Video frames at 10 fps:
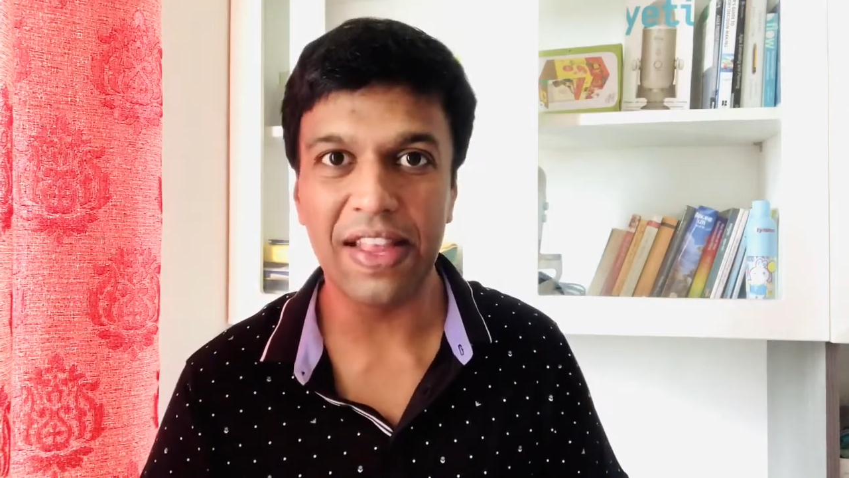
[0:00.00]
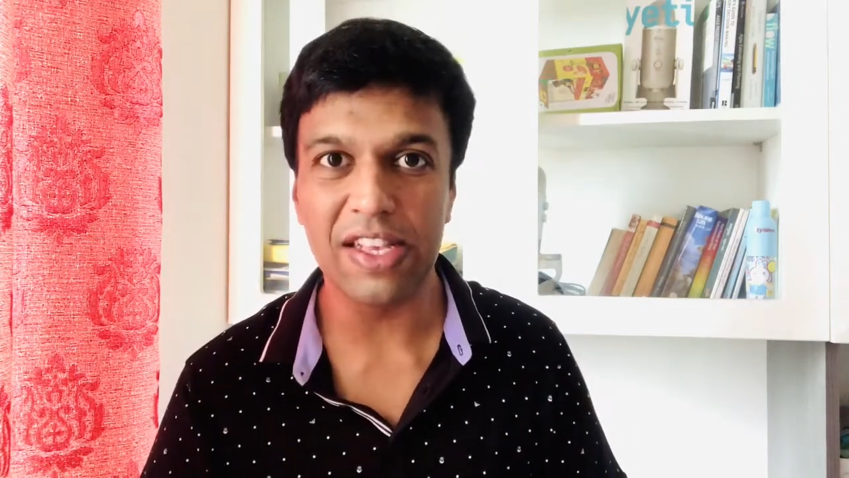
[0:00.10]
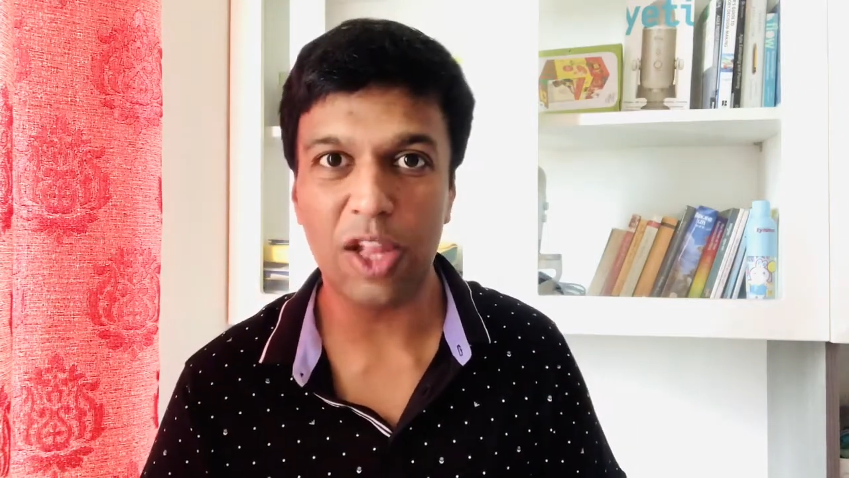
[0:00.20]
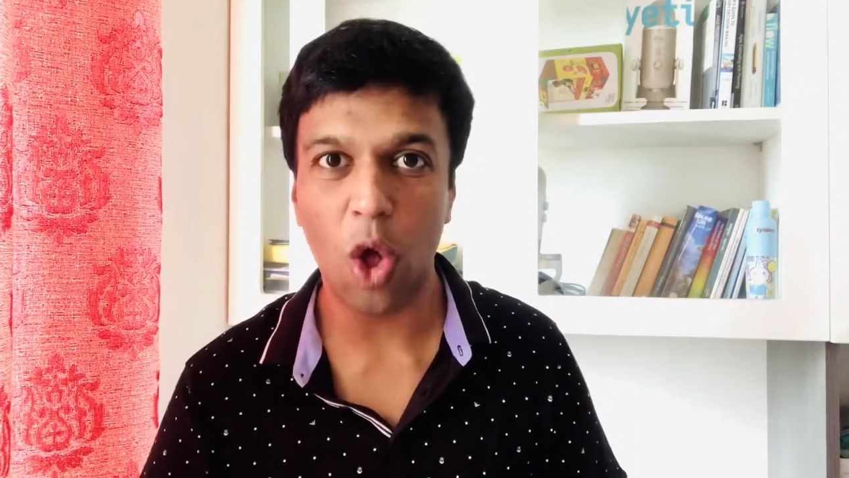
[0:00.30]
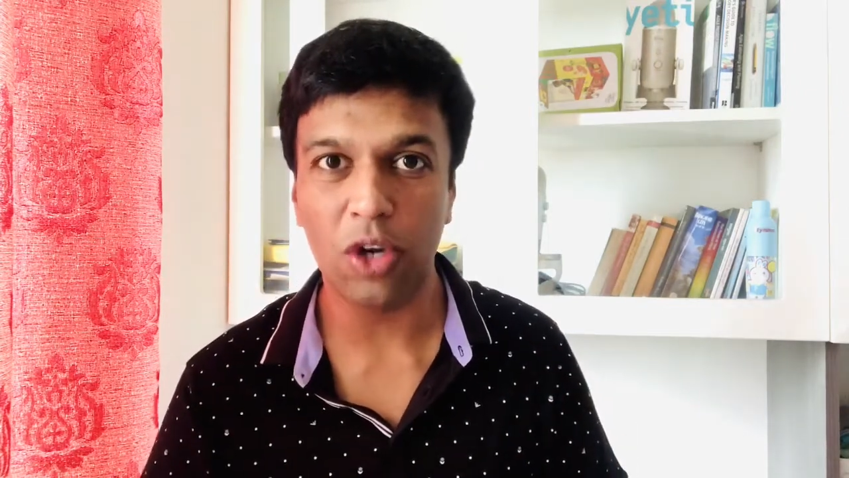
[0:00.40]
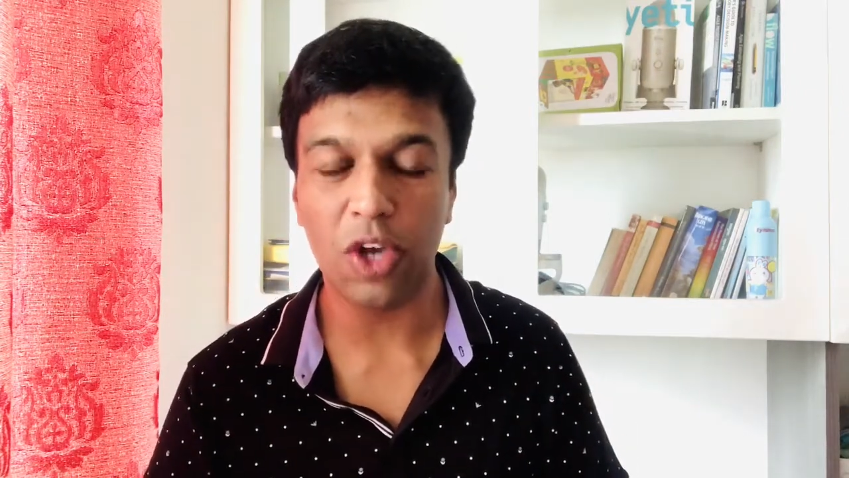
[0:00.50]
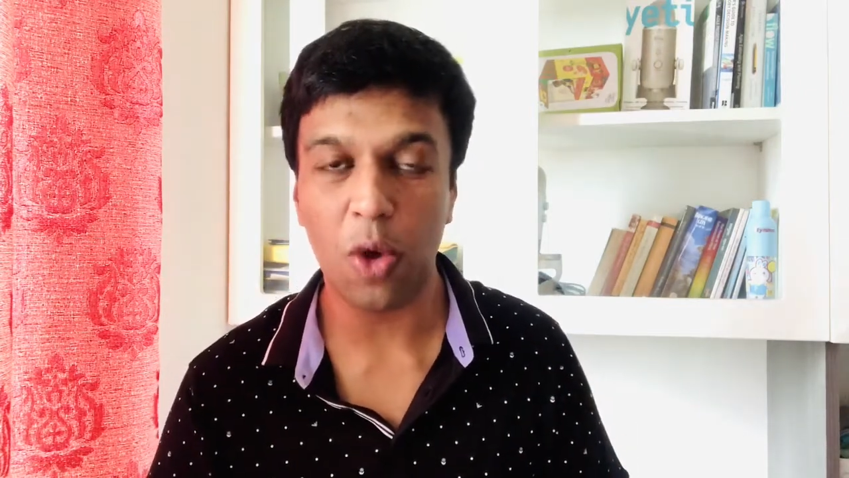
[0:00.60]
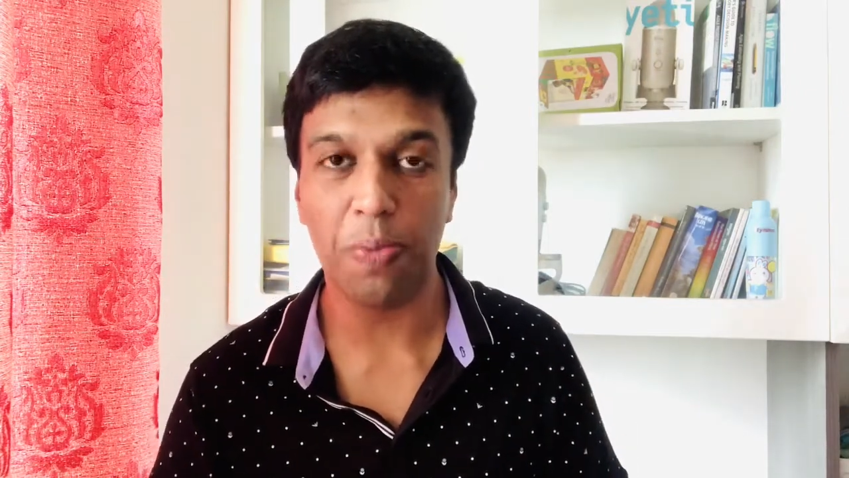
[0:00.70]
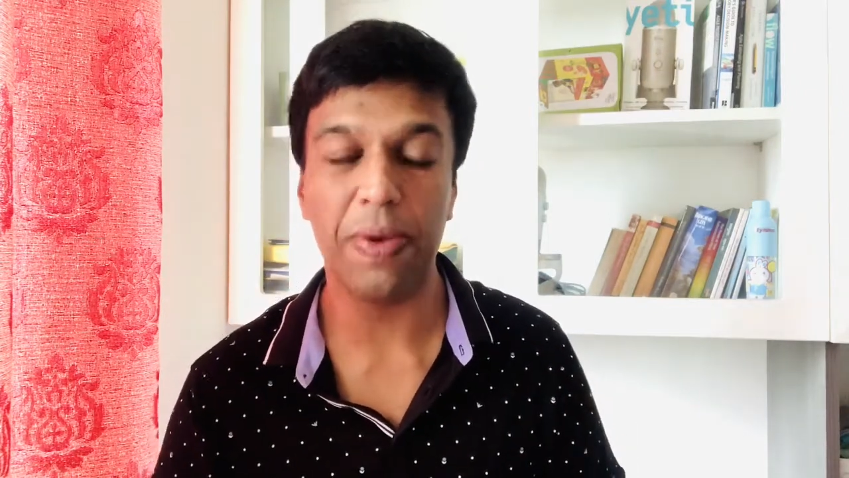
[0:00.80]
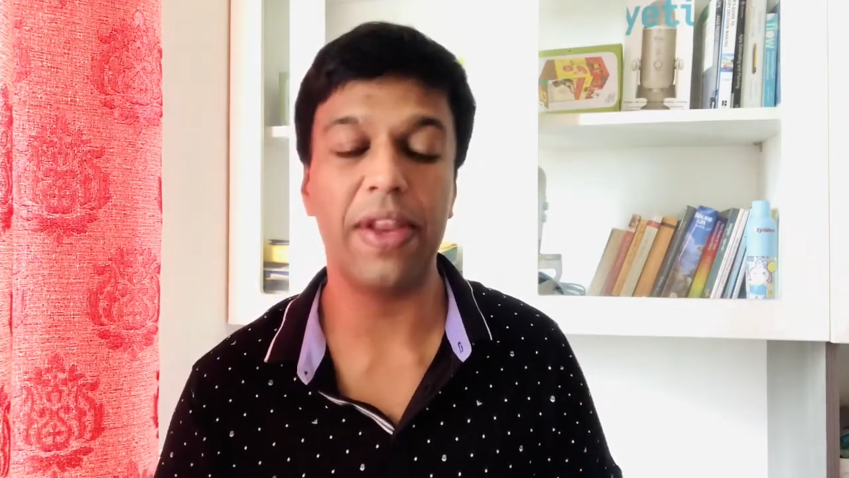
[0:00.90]
this
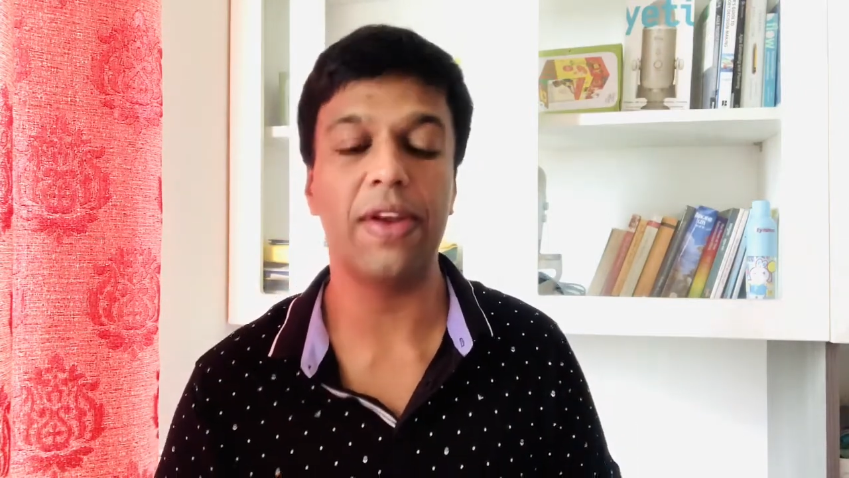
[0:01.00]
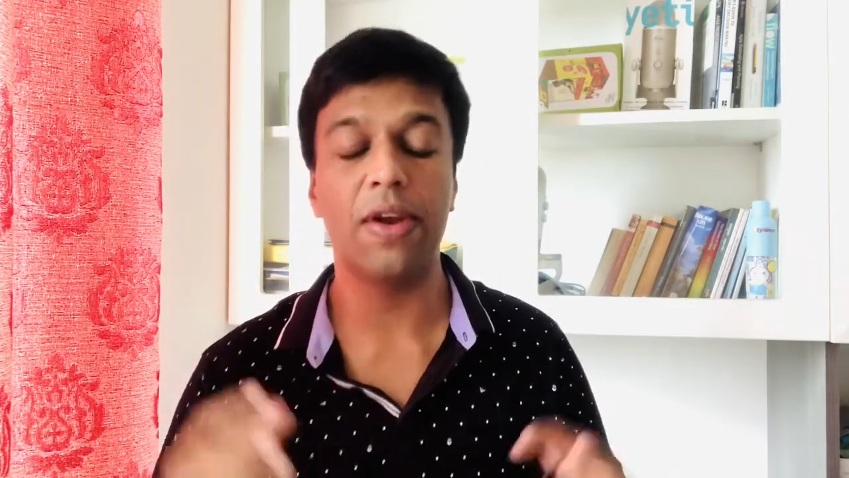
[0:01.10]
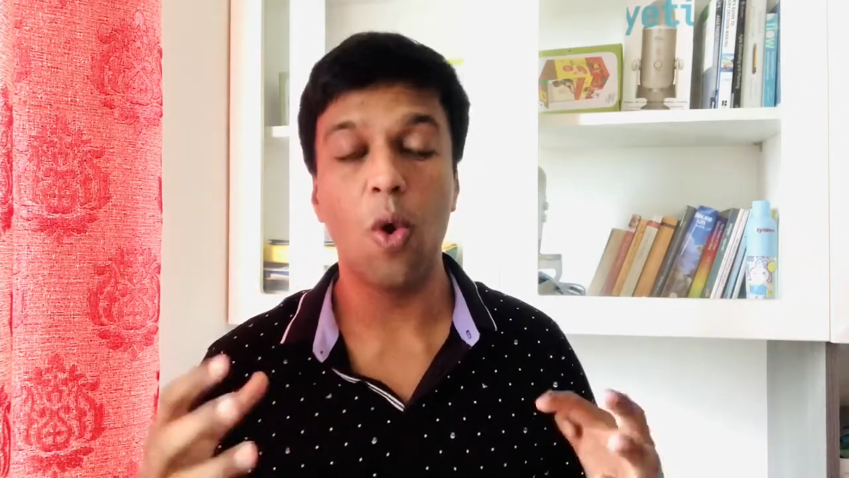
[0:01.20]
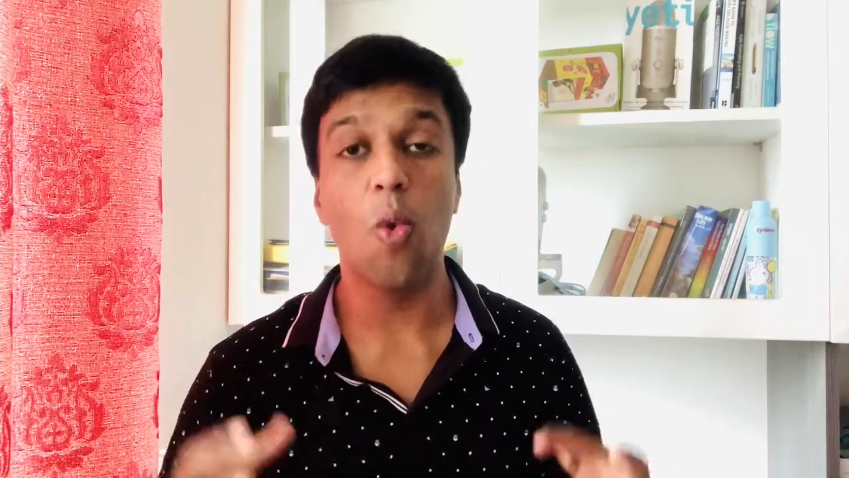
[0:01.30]
lockdown period.